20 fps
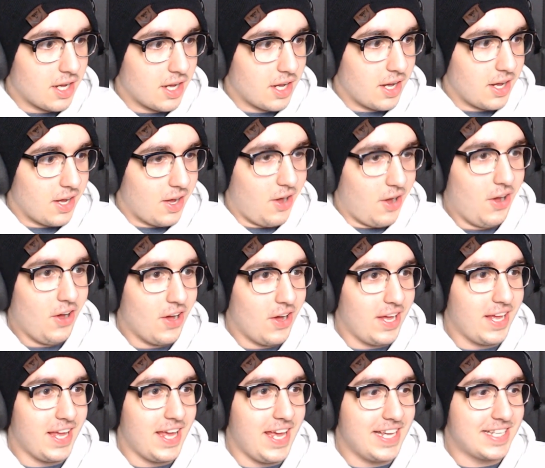Oh,
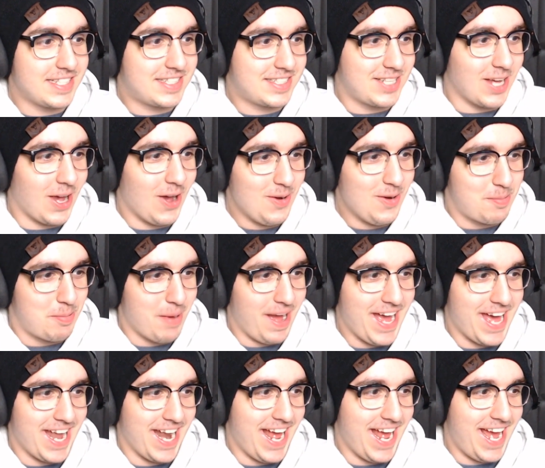he's so
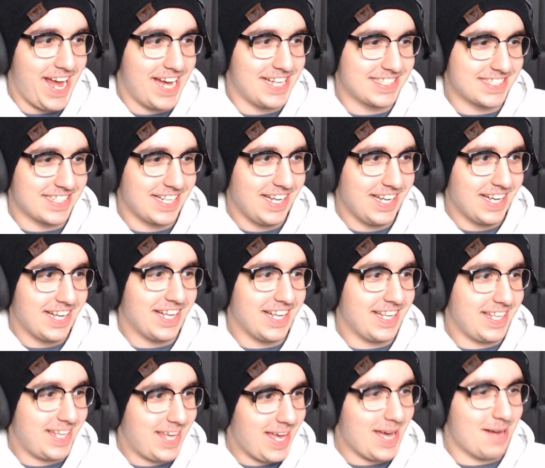badass.
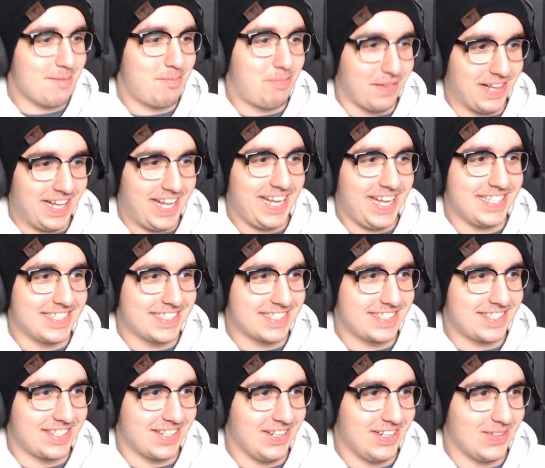Yeah, please
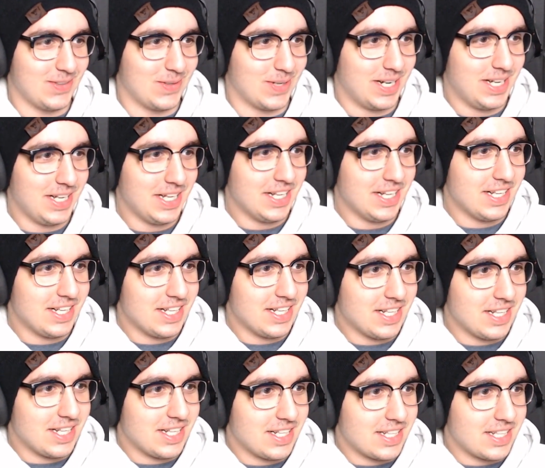do.
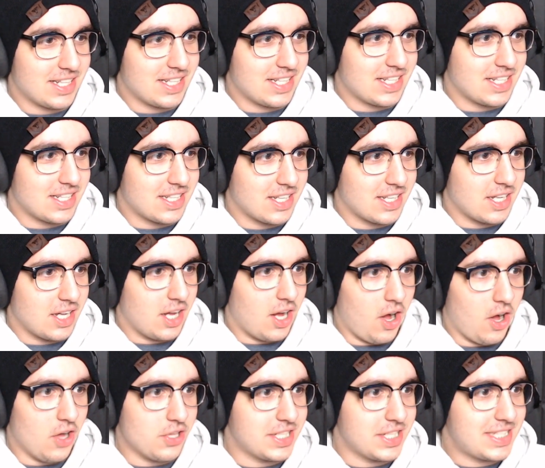
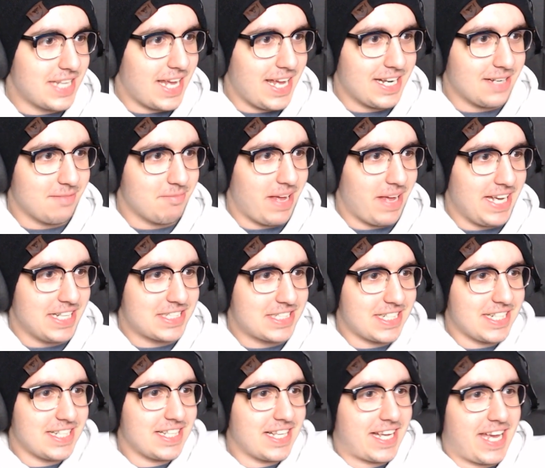Oh, this
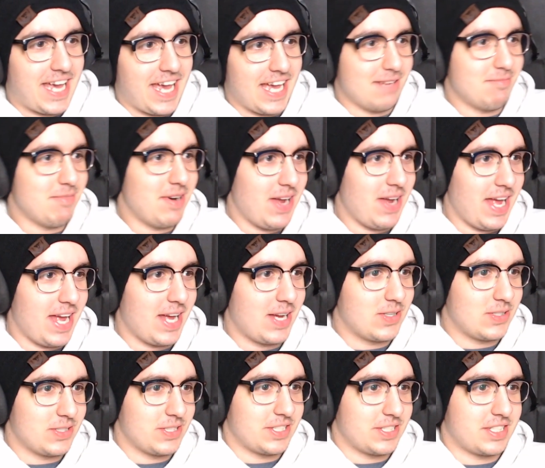animation, the camera
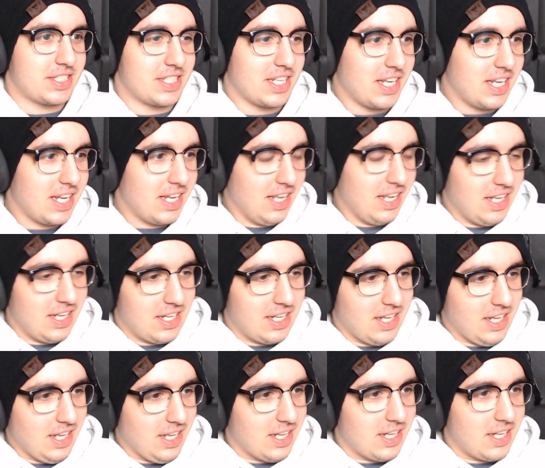angles,
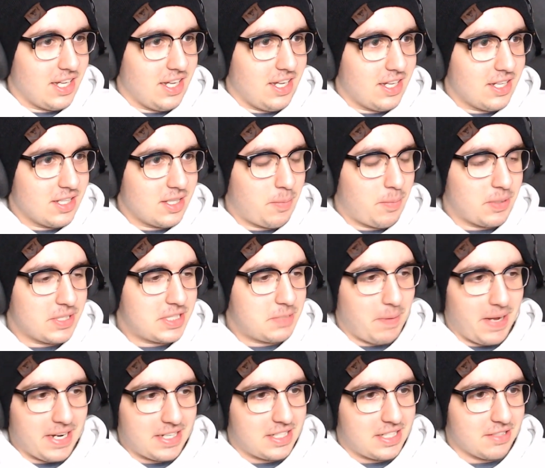the
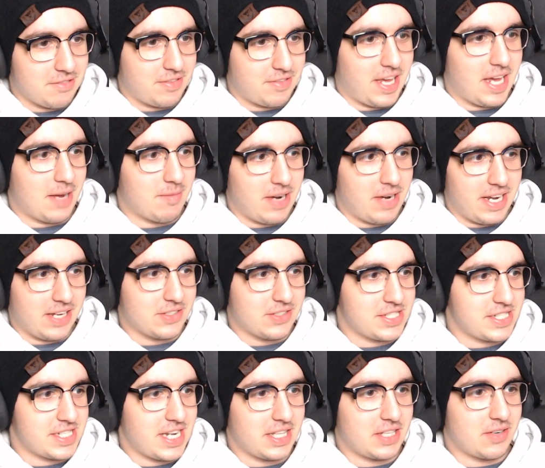perspective, camera angles is
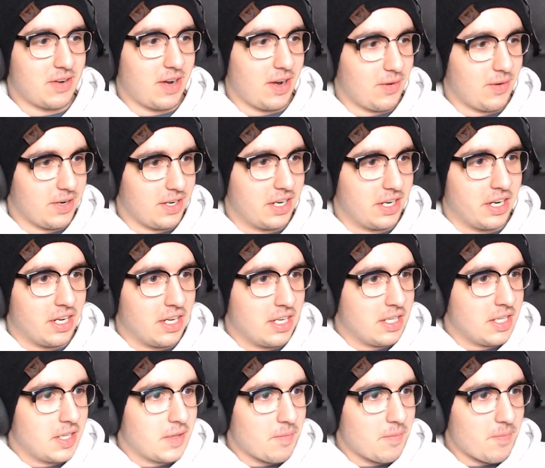not the right word.
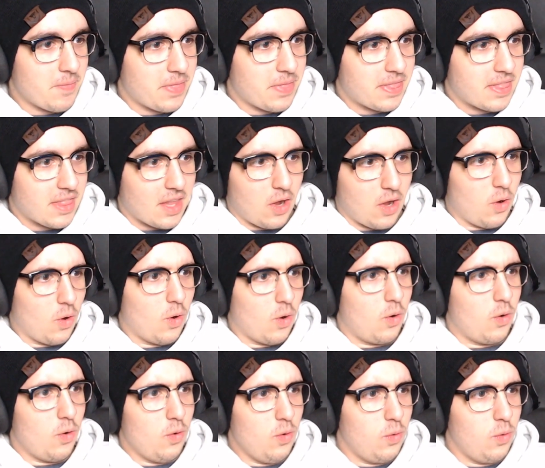
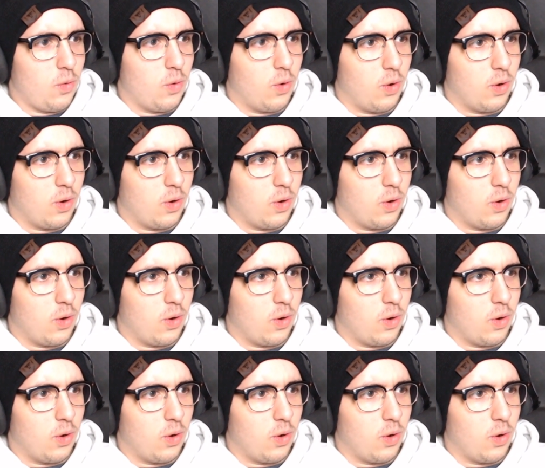Ooh.